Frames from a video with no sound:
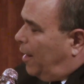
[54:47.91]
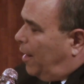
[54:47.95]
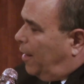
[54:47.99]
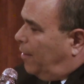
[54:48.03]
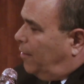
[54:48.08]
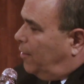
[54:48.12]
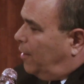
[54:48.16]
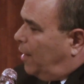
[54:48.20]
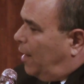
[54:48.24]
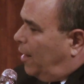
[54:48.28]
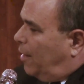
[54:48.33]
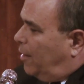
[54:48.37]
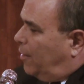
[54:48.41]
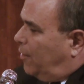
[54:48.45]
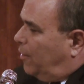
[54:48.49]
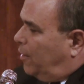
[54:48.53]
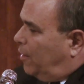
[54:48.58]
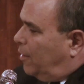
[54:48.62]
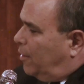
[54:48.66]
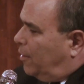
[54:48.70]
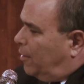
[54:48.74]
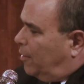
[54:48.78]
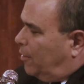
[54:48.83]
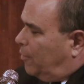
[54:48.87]

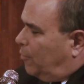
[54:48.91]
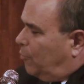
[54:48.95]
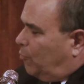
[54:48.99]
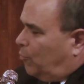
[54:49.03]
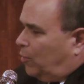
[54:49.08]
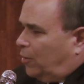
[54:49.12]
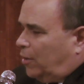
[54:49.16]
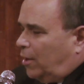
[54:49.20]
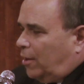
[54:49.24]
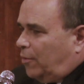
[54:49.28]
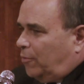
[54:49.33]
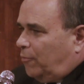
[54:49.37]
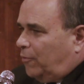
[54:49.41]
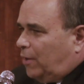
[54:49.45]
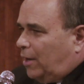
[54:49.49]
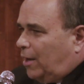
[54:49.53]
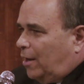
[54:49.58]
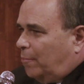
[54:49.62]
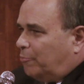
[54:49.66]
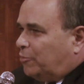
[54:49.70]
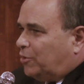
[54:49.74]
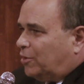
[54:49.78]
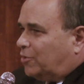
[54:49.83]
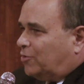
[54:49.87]

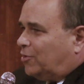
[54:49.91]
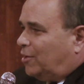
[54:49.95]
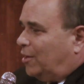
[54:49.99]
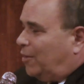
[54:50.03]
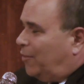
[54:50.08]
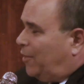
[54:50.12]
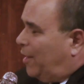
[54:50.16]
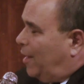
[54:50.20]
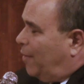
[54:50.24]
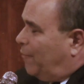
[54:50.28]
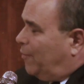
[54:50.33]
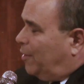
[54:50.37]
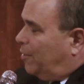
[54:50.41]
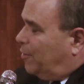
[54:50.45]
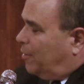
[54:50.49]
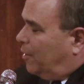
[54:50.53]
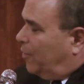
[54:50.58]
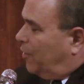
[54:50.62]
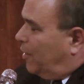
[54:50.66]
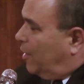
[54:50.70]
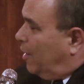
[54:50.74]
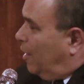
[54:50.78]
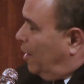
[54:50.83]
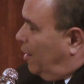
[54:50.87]
M16. They have
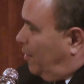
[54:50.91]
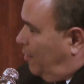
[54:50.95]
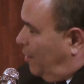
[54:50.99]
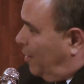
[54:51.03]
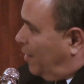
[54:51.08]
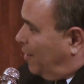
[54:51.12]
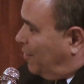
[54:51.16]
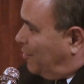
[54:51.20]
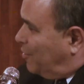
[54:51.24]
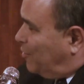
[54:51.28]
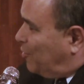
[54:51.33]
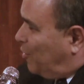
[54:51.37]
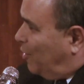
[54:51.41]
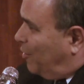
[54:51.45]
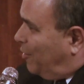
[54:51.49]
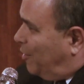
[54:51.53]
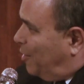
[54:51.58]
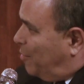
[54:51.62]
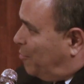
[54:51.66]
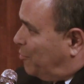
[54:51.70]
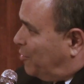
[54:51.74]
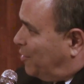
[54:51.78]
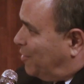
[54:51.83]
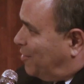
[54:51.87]
the gun. I guess it's called
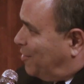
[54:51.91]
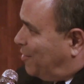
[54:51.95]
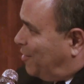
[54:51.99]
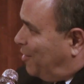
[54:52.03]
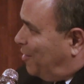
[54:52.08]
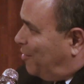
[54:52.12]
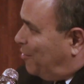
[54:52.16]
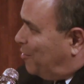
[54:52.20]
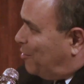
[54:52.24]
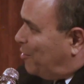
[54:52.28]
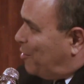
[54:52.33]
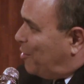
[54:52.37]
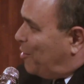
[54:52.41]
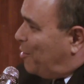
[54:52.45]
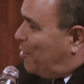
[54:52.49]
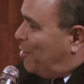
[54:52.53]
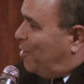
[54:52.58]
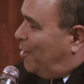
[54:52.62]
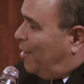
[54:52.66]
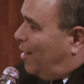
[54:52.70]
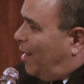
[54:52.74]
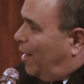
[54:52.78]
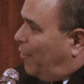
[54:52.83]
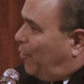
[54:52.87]
an M16.
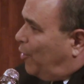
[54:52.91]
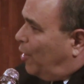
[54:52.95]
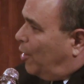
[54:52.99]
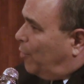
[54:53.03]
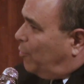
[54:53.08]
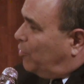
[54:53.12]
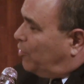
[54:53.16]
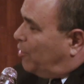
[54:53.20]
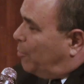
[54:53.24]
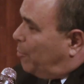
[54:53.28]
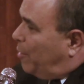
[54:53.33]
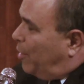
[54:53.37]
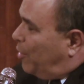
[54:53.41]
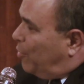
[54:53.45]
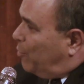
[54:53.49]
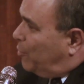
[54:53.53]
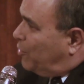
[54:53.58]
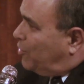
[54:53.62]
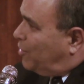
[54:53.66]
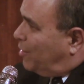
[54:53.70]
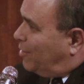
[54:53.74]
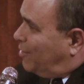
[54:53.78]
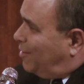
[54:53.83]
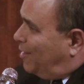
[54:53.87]
I thought it was the mother
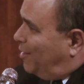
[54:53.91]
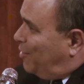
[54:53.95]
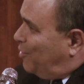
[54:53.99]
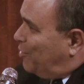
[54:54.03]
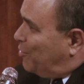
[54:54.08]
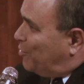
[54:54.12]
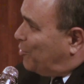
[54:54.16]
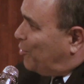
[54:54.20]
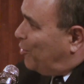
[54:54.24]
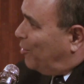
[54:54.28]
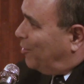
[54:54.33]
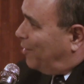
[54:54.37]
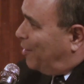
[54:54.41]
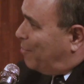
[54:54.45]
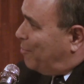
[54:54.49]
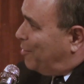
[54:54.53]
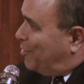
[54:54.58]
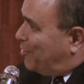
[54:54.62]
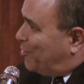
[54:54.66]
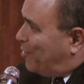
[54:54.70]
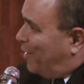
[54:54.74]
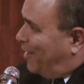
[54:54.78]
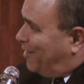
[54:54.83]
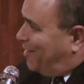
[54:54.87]
was 16 years old. I
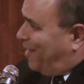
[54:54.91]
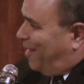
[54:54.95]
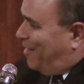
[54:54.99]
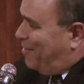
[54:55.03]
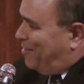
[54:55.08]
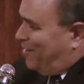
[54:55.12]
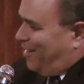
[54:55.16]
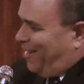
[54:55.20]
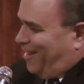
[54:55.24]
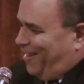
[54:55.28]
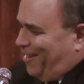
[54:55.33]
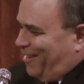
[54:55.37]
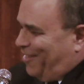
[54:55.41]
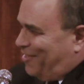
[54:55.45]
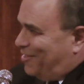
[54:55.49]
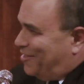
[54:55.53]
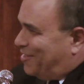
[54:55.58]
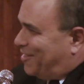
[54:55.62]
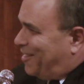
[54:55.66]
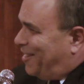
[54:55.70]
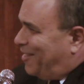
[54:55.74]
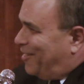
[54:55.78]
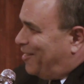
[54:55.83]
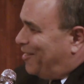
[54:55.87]
don't
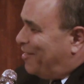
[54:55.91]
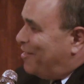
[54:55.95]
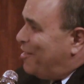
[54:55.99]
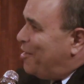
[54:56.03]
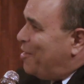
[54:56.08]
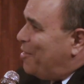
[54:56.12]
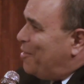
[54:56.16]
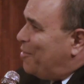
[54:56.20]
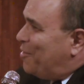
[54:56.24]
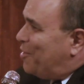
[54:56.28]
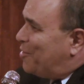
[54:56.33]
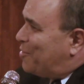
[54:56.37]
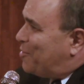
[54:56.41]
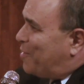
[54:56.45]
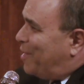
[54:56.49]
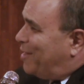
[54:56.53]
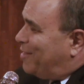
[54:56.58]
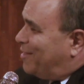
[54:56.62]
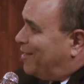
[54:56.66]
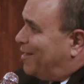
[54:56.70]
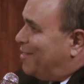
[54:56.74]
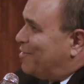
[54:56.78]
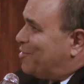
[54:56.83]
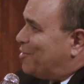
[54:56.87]
understand the
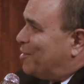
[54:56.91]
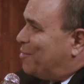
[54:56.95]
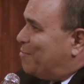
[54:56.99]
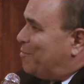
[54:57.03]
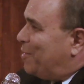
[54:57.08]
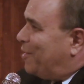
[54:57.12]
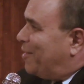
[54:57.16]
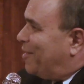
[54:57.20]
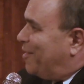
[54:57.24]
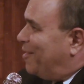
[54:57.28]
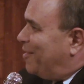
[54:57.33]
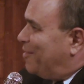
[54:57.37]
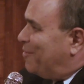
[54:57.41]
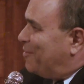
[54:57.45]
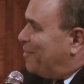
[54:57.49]
translation,